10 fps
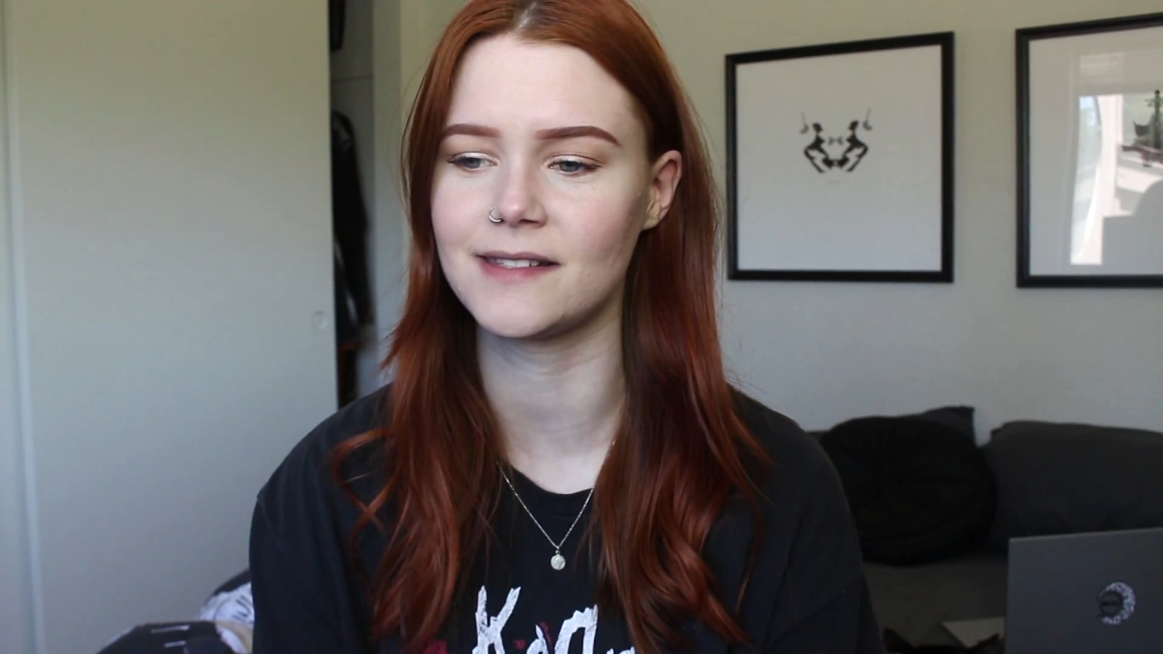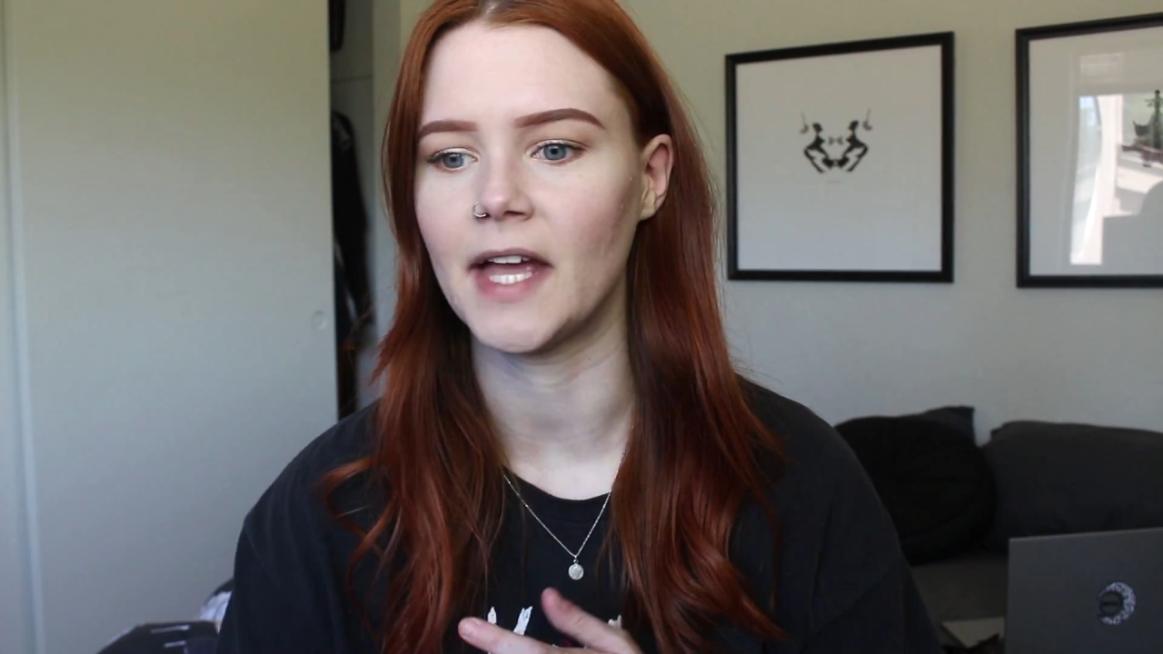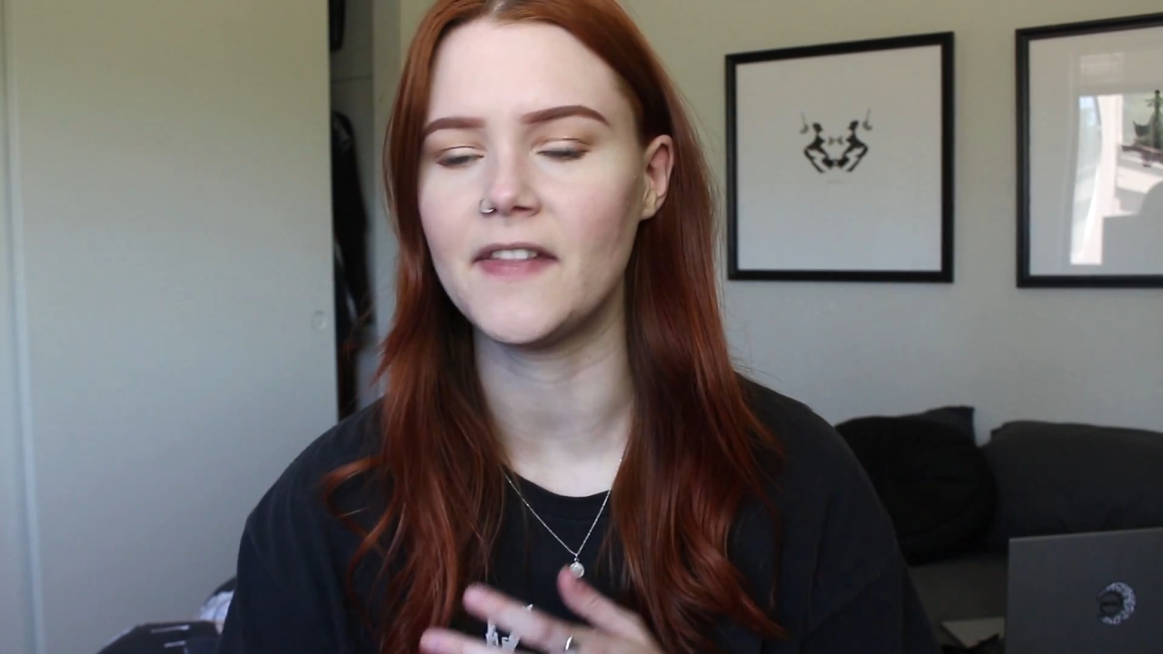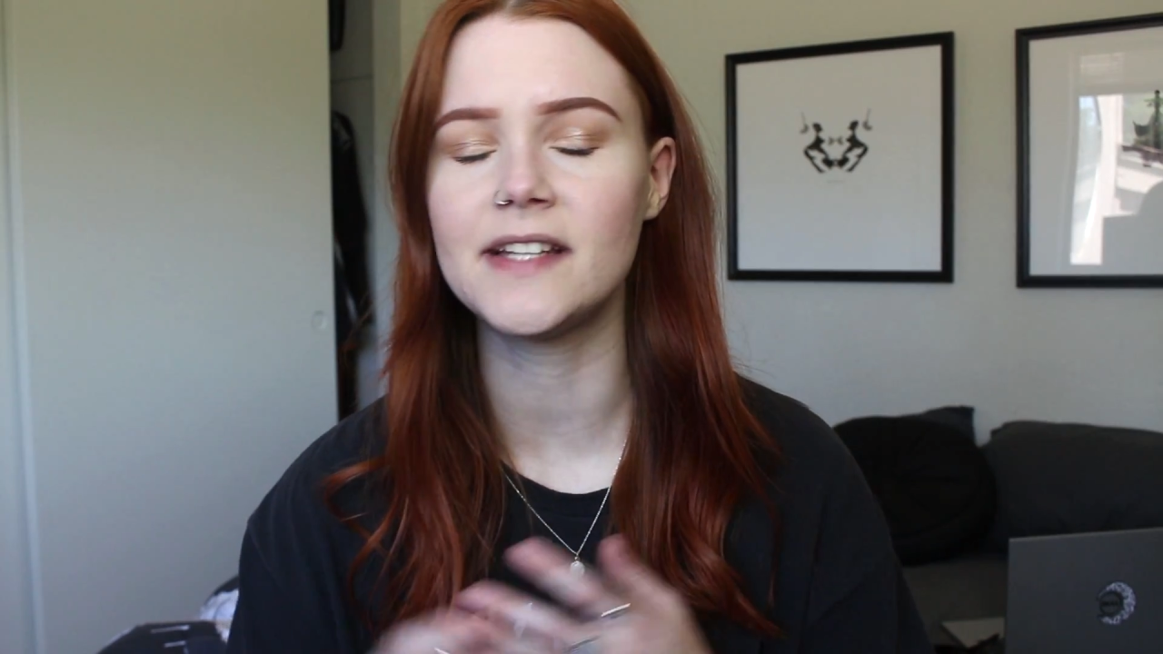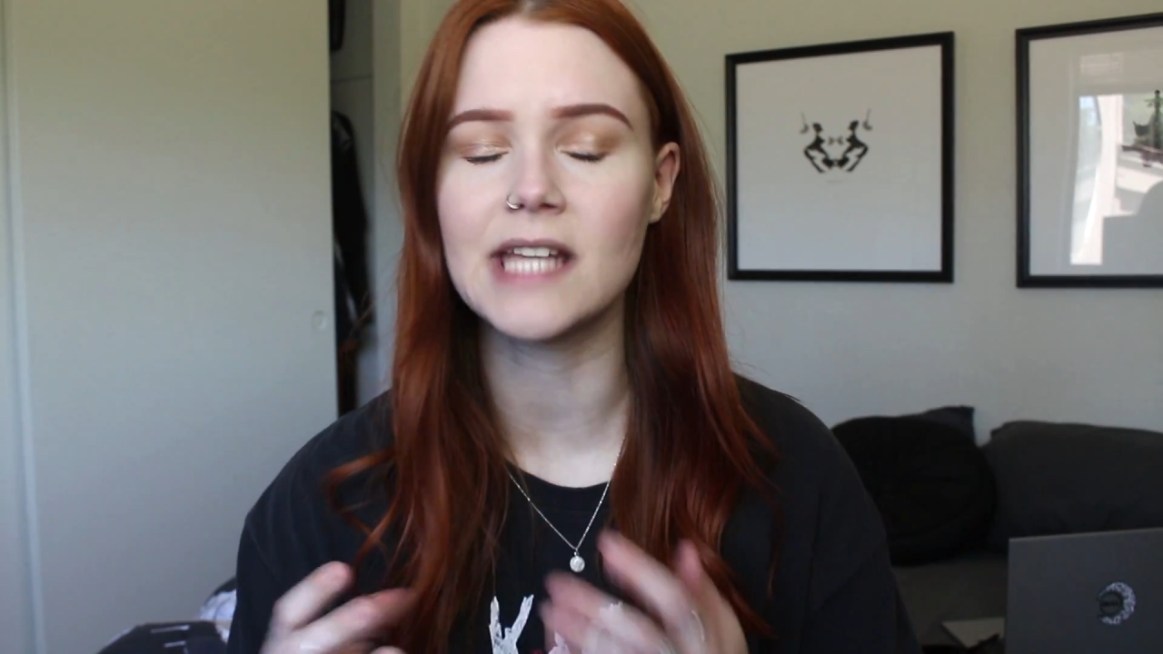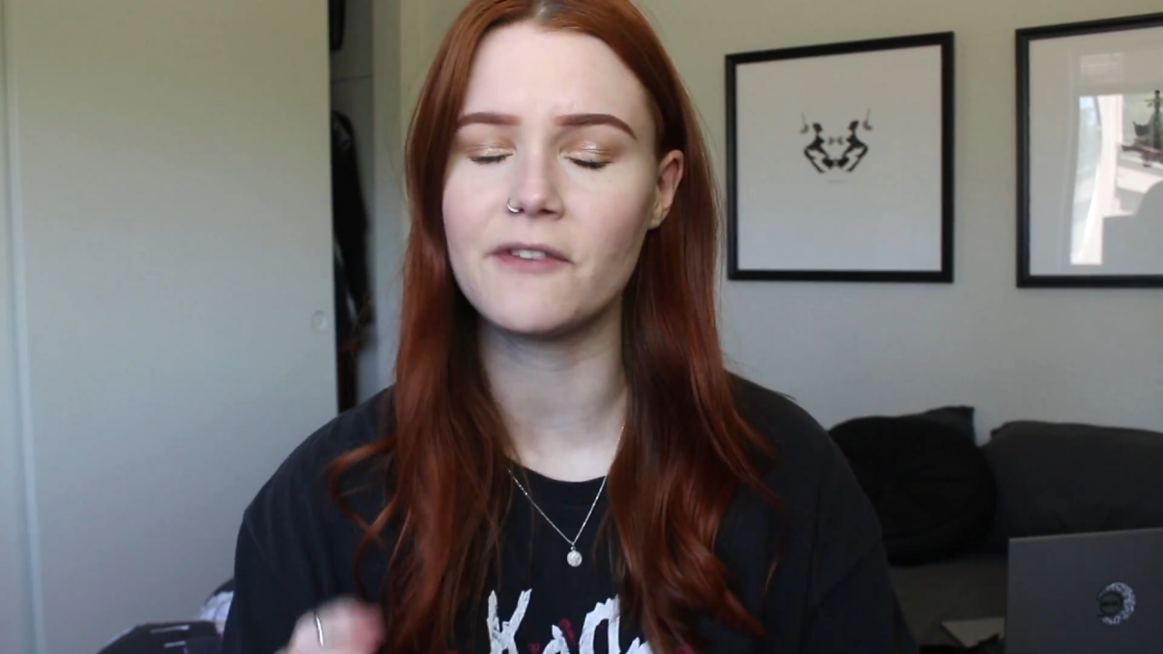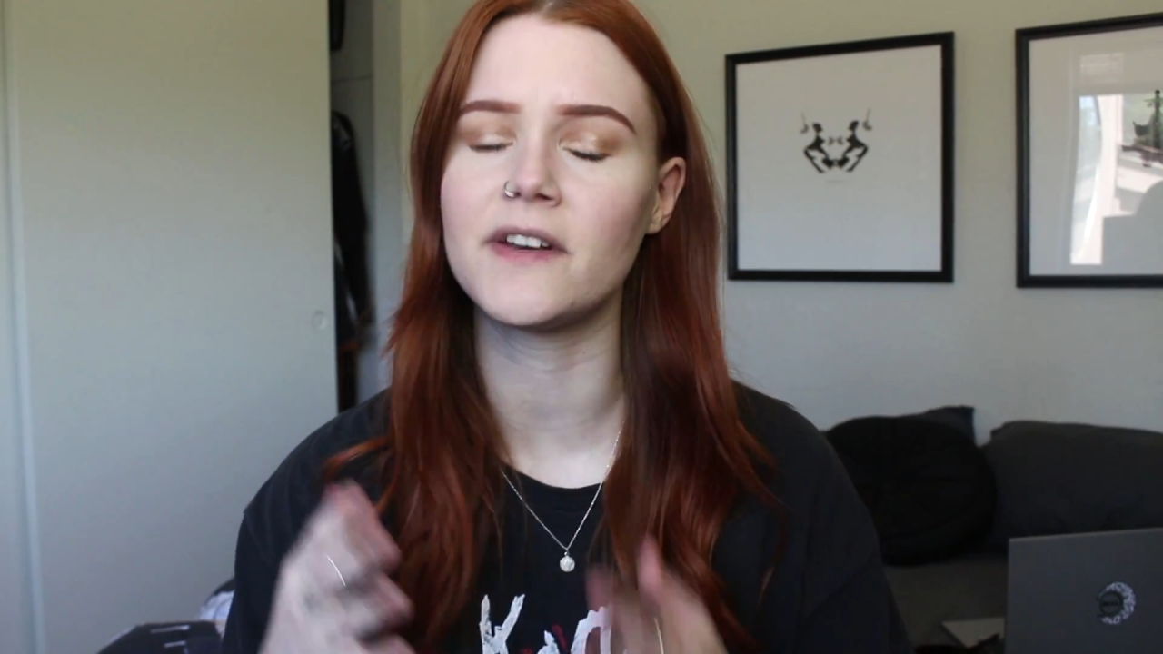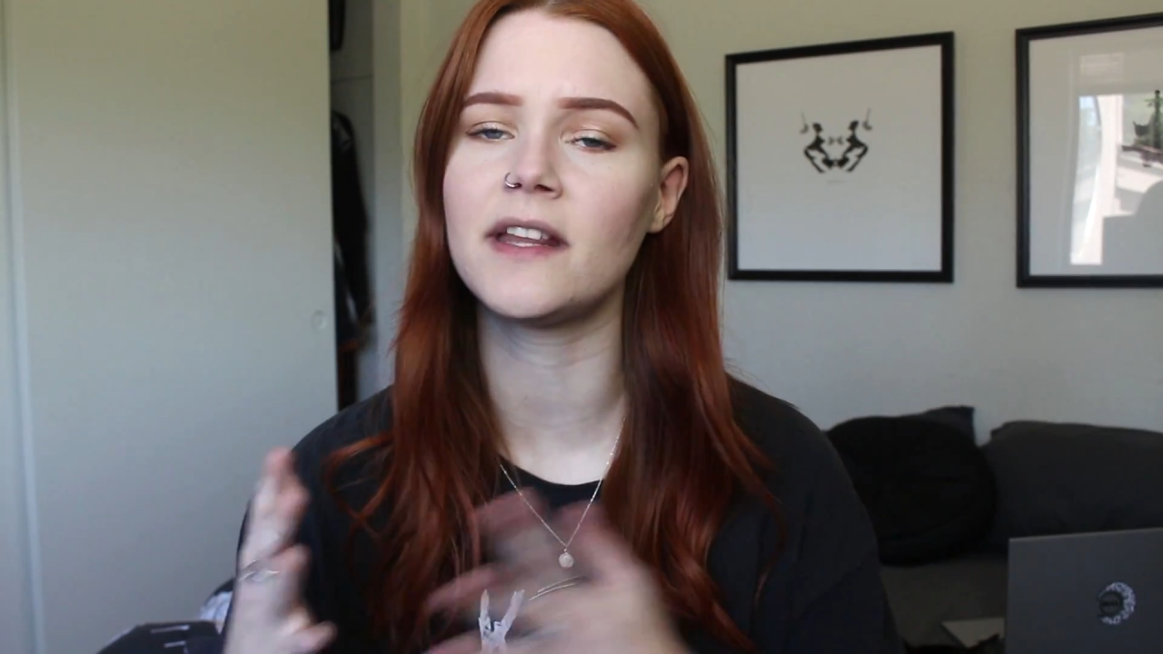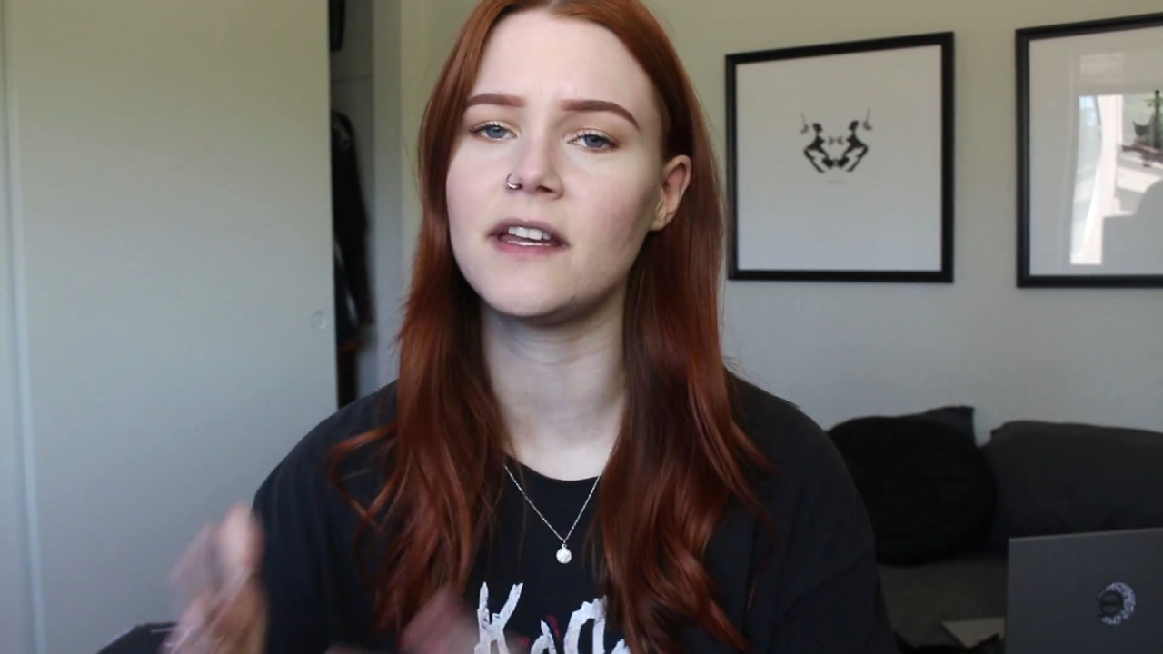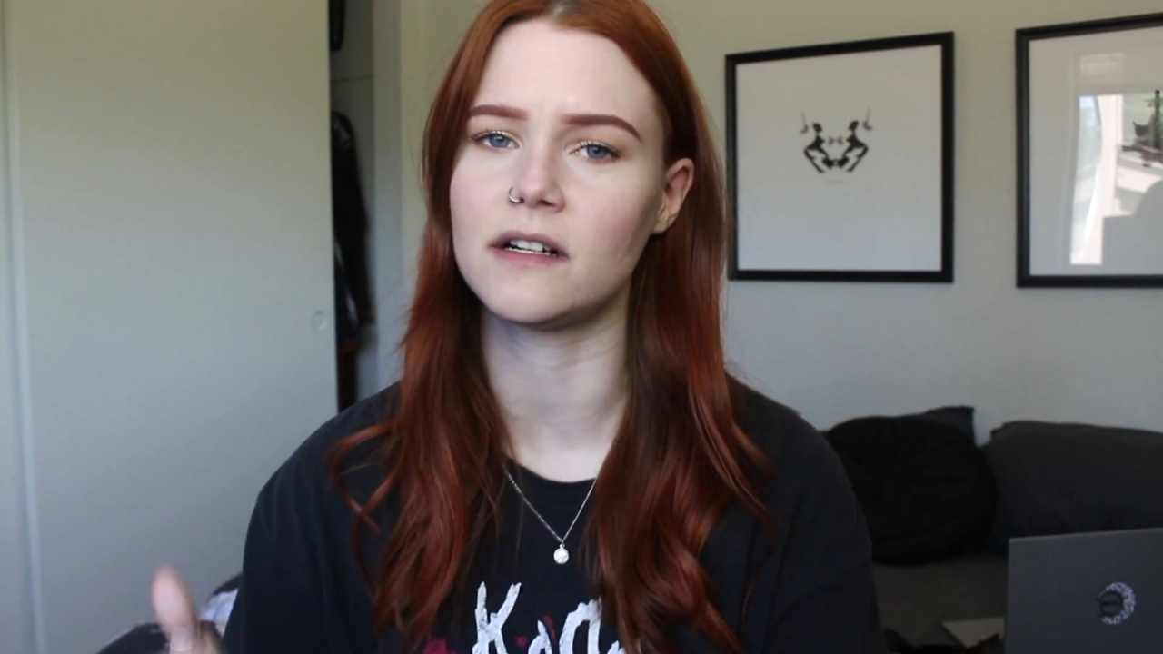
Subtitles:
And they definitely